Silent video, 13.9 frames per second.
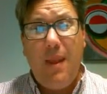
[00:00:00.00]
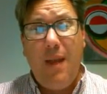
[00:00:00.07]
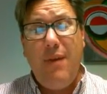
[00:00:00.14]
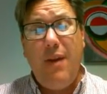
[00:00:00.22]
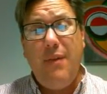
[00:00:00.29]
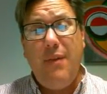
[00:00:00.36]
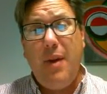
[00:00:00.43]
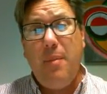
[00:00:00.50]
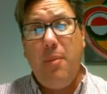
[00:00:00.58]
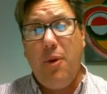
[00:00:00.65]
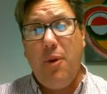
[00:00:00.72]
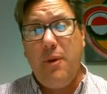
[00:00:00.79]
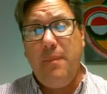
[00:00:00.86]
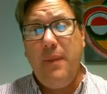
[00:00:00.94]
Very, very
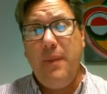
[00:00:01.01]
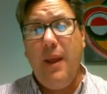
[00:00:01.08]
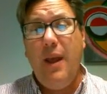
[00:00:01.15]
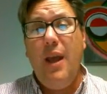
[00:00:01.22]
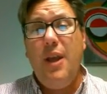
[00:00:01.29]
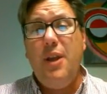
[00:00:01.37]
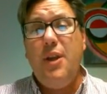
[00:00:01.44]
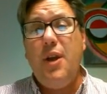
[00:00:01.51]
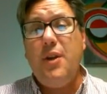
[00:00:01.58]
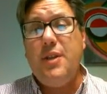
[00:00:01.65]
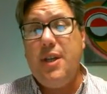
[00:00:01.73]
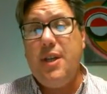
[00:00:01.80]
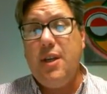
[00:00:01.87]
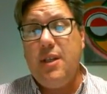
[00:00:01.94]
important. You
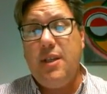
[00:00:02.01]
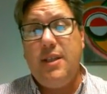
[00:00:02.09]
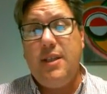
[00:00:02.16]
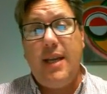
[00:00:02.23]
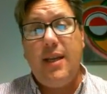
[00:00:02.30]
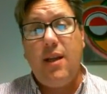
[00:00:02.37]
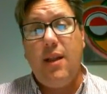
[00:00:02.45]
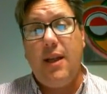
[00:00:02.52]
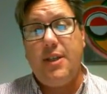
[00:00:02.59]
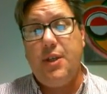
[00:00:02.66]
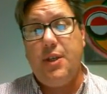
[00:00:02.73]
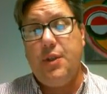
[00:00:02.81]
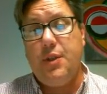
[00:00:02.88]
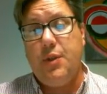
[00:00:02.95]
notice here data
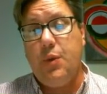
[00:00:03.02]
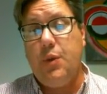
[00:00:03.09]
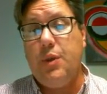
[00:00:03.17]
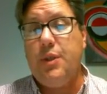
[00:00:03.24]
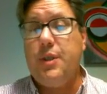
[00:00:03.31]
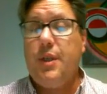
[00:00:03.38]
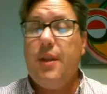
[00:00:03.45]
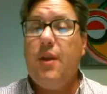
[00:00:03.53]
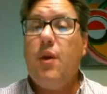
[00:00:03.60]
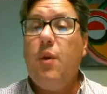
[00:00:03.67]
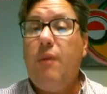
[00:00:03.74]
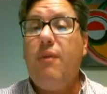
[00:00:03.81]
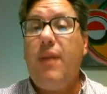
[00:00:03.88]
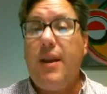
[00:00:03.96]
collection tools, the
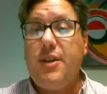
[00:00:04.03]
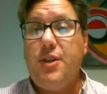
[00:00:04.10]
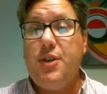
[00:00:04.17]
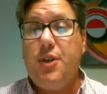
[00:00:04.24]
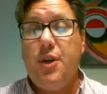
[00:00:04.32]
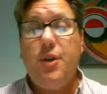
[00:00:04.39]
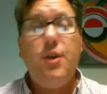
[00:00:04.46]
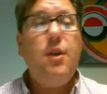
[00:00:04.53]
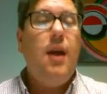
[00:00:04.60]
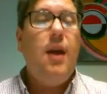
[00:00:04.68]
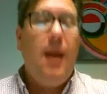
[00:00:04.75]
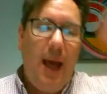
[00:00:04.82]
reflection journal.